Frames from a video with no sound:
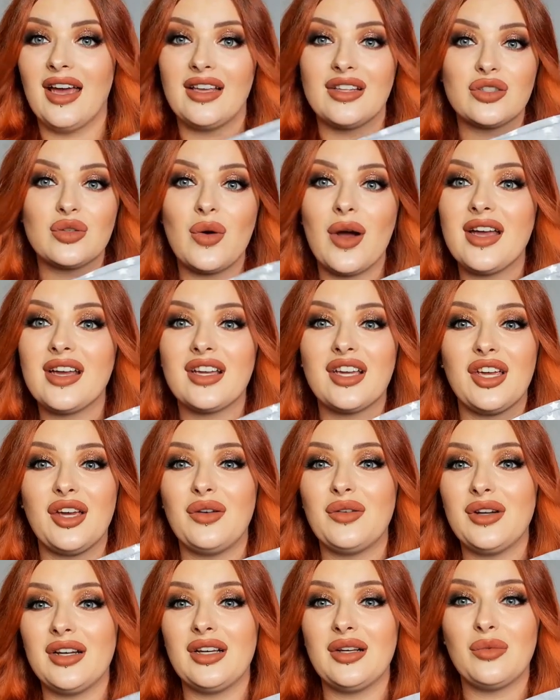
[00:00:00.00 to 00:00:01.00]
It's quite a
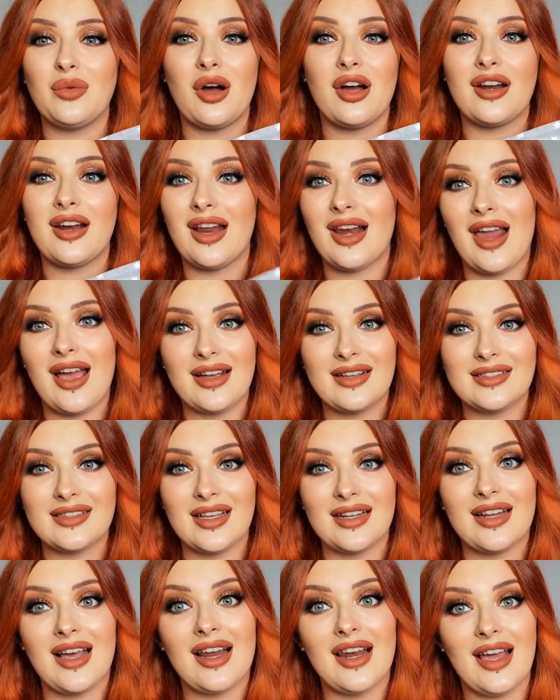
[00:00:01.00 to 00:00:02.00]
cute little one. I like
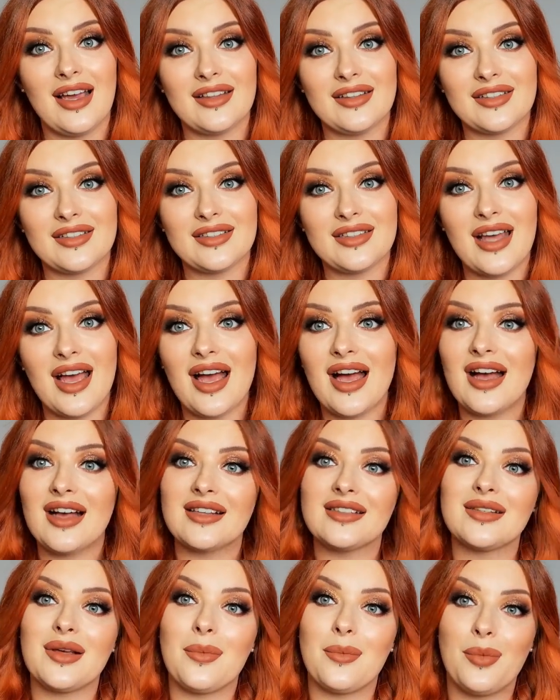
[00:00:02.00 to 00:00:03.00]
the
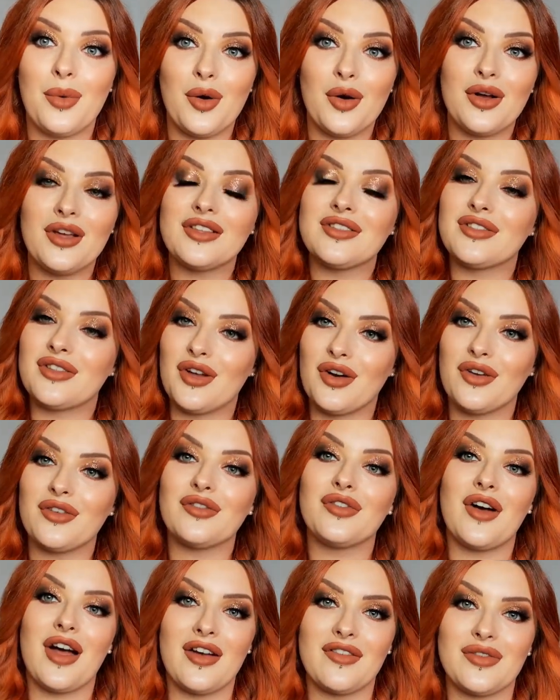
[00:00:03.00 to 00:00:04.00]
stars, but it's not
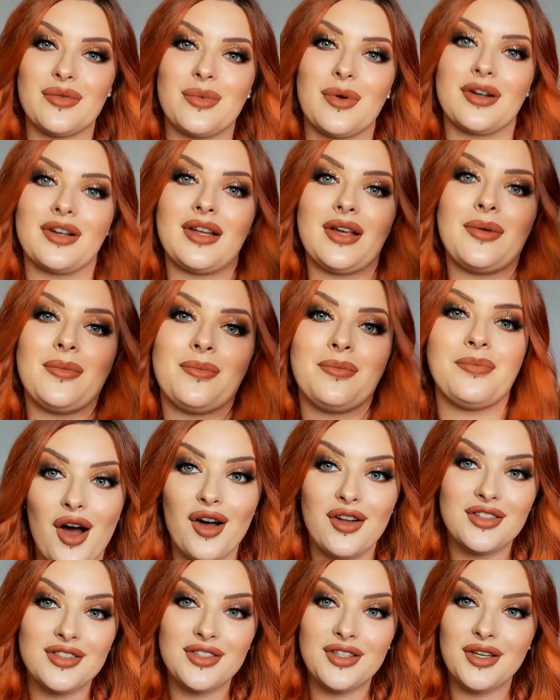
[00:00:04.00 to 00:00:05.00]
for everybody.
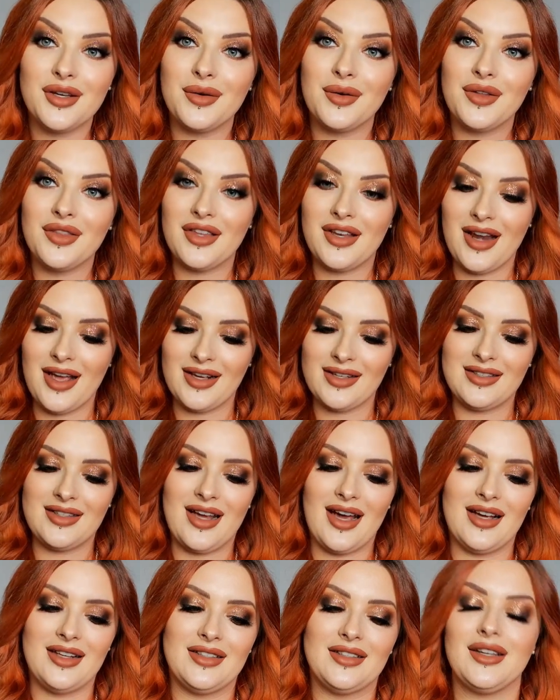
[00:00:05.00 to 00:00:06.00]
On to the next
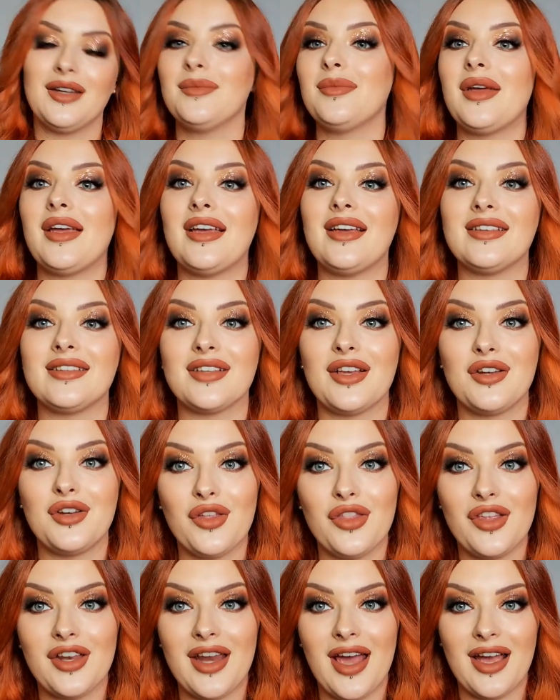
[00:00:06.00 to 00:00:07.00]
item, it is
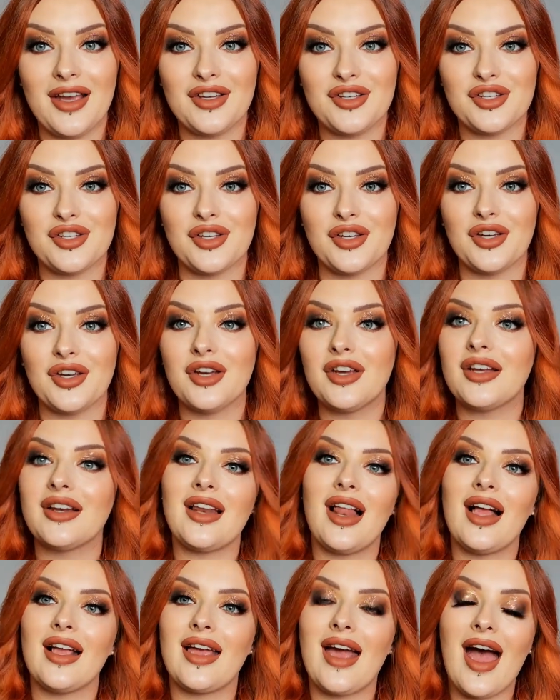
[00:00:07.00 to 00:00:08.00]
another nightshirt.
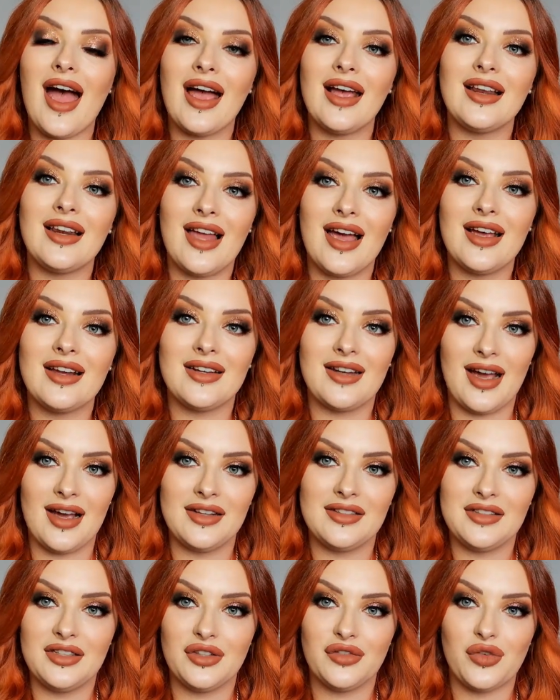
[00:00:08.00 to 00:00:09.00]
Like I like
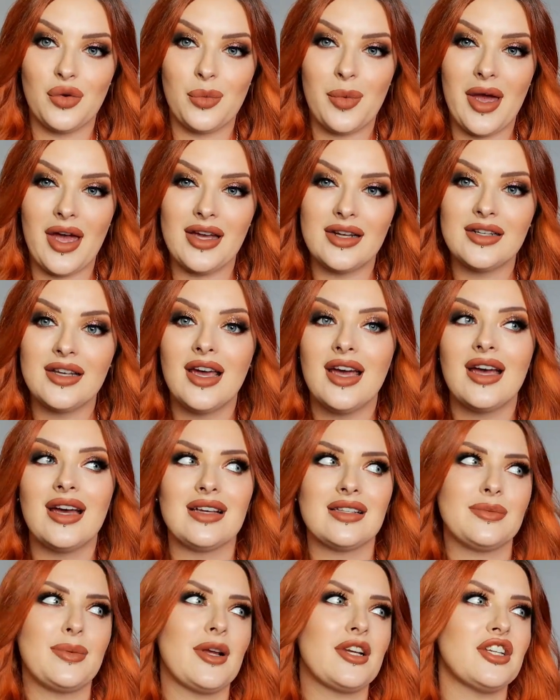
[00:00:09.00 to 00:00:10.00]
nighties for bed,
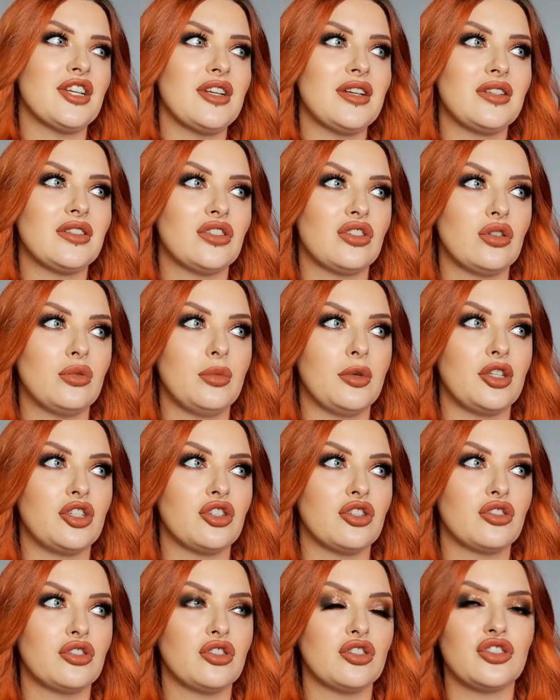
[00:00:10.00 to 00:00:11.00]
especially in summer
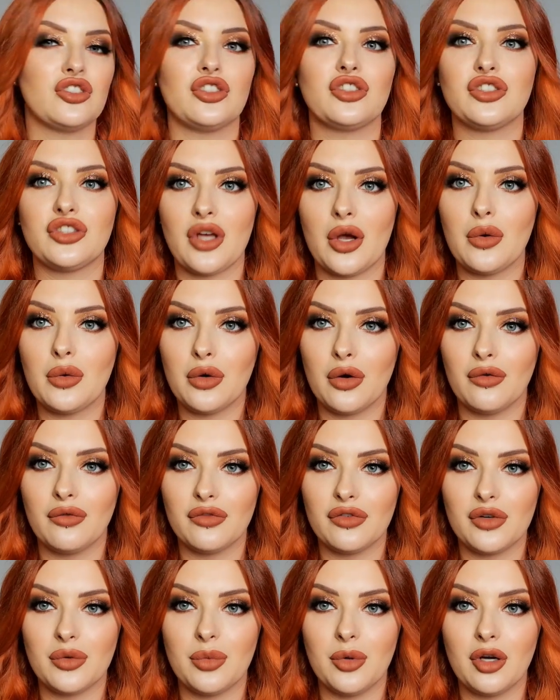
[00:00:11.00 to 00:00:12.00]
just because they're so
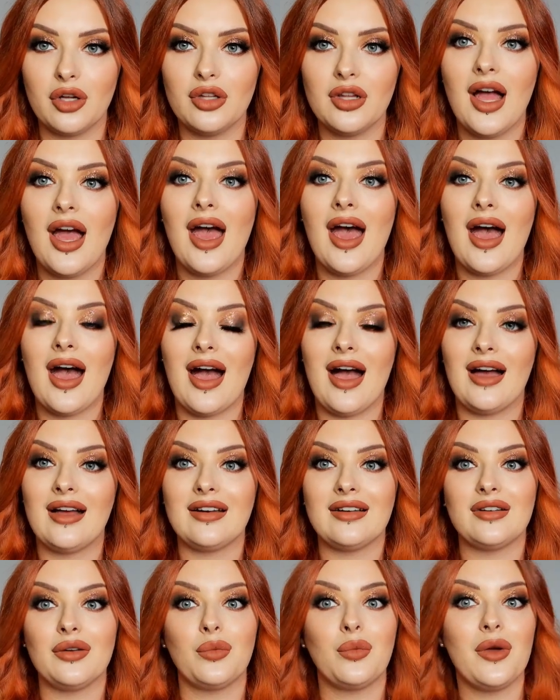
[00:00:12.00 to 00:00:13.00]
comfortable.
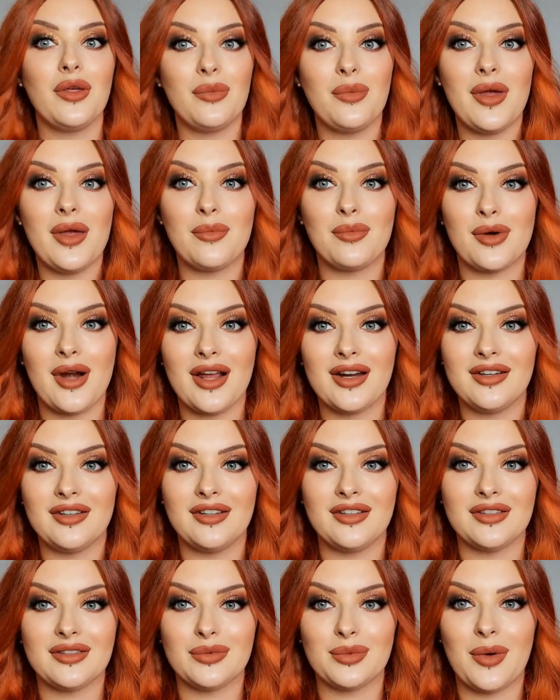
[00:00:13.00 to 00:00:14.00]
And with being
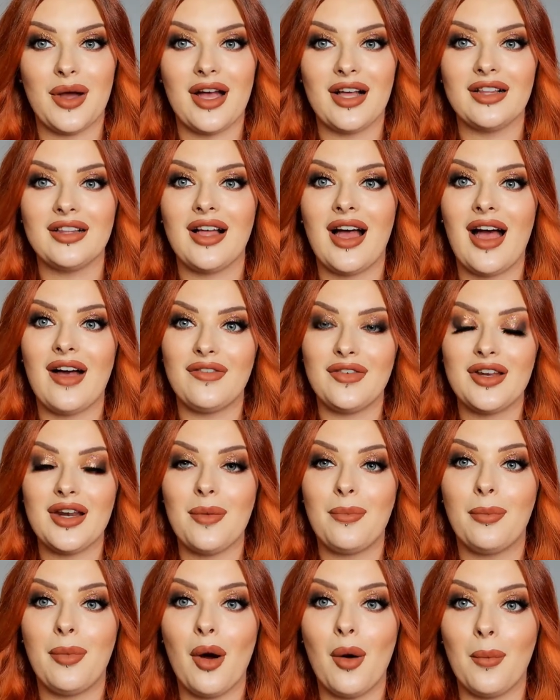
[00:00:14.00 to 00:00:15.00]
pregnant as well, having
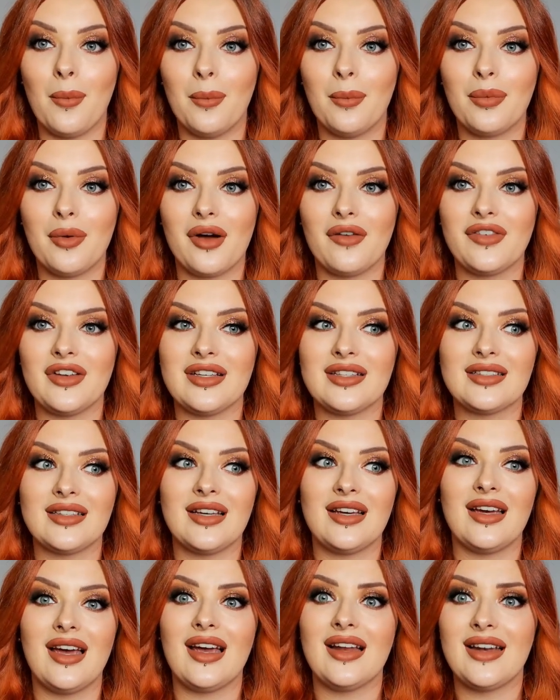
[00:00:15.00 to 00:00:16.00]
a bump,
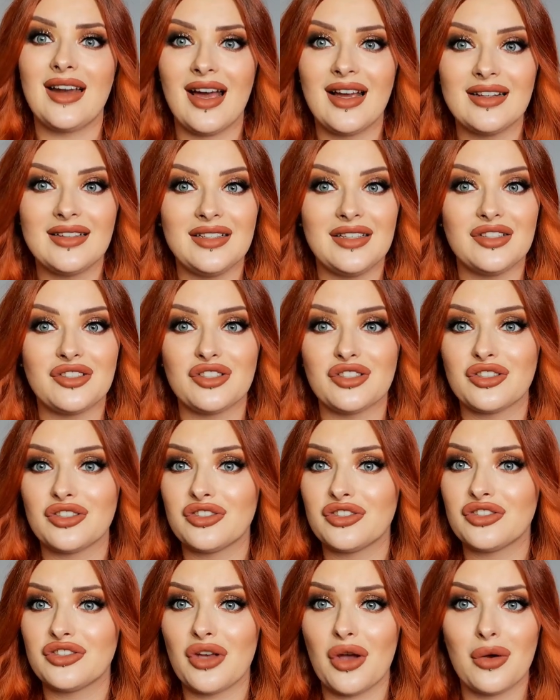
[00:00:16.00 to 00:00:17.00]
obviously a nightie is
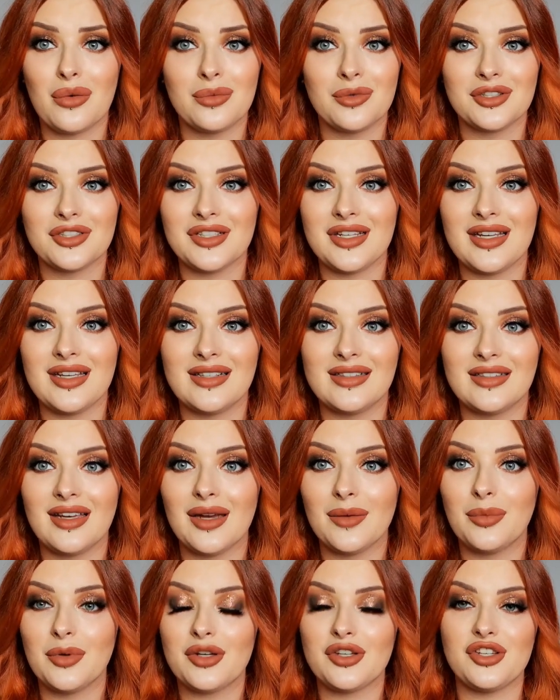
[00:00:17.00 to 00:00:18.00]
just so much
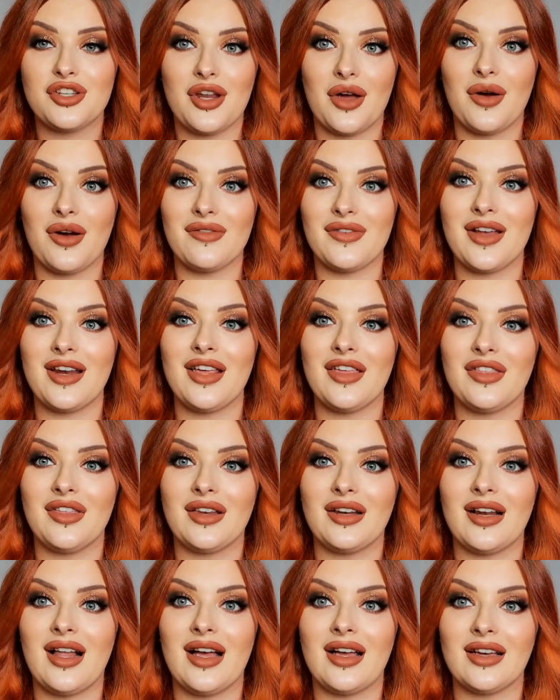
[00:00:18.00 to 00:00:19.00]
easier because you don't have
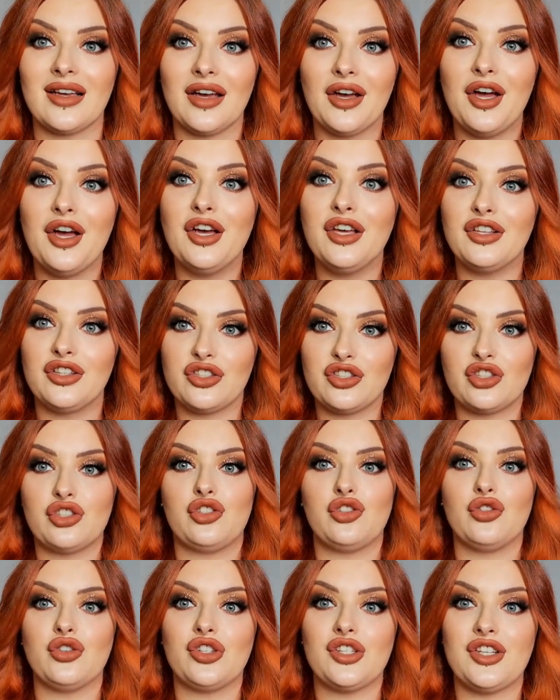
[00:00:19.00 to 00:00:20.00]
anything like
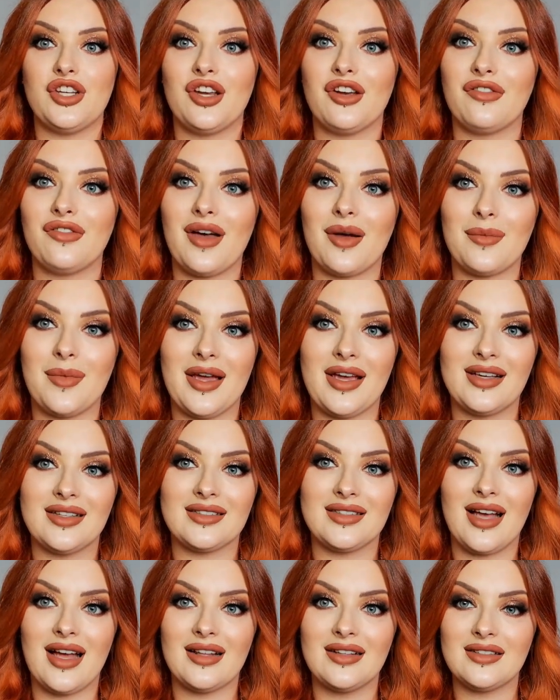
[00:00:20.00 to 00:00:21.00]
stuck to you, if that makes
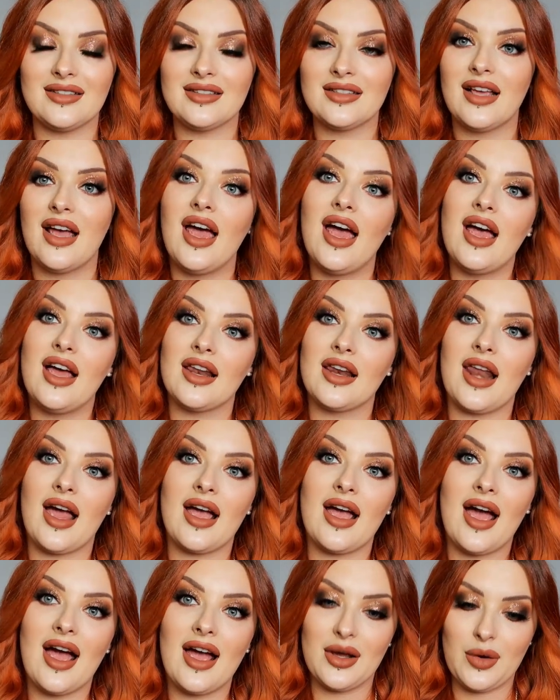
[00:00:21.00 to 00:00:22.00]
sense.
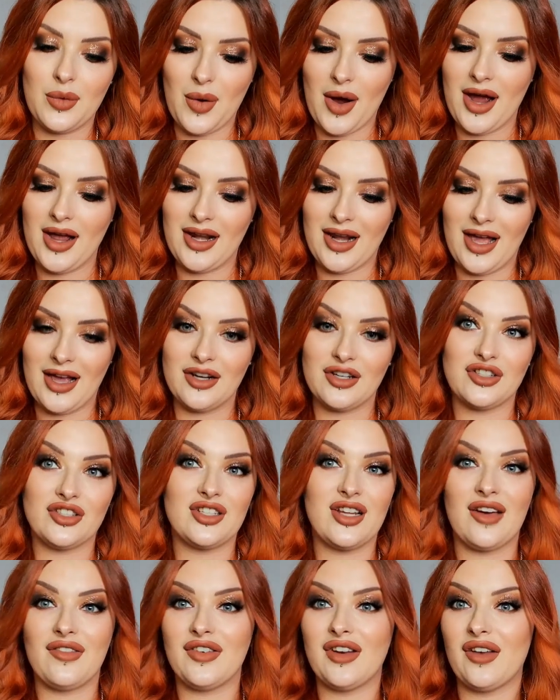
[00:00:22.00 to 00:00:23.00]
Like quite like
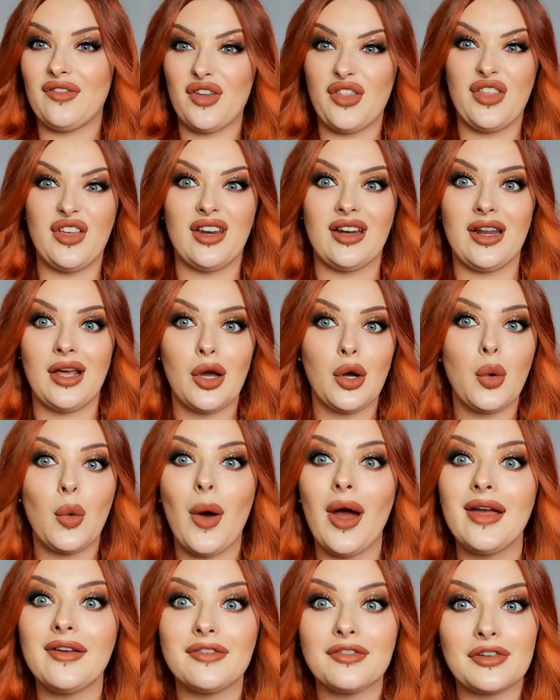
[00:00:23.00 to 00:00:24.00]
just having everything
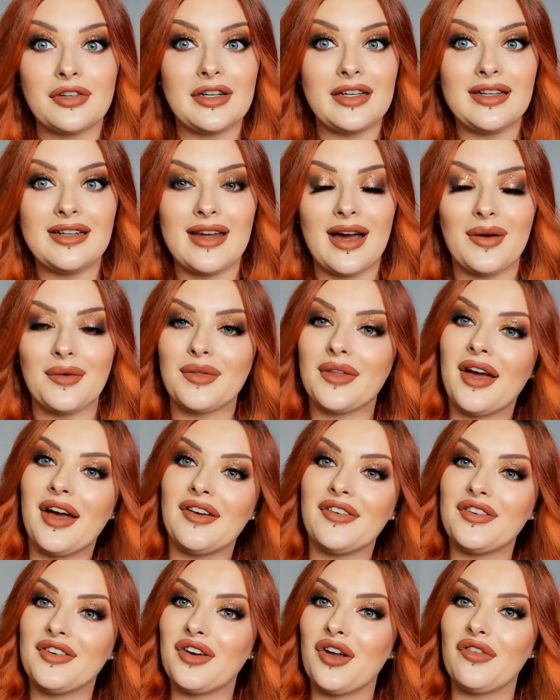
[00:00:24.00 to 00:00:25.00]
quite free down
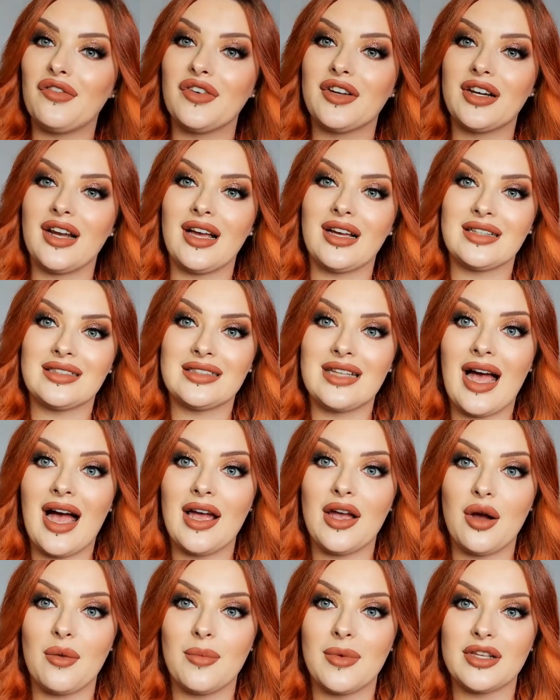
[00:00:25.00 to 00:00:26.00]
there and nothing like
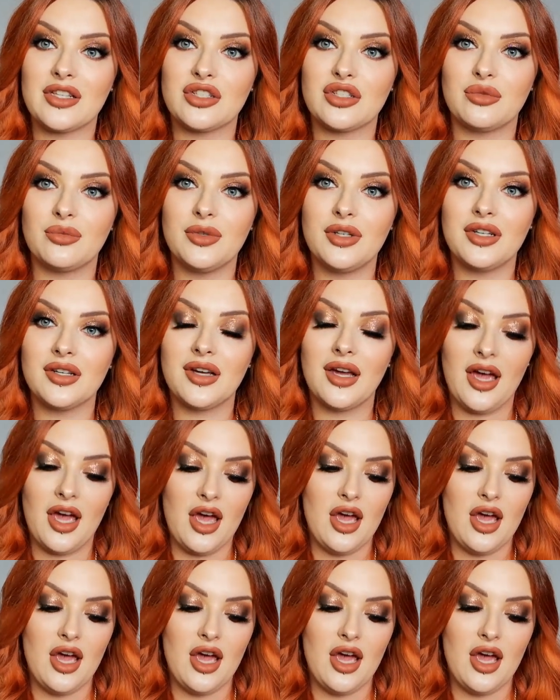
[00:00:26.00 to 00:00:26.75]
tight on my stomach.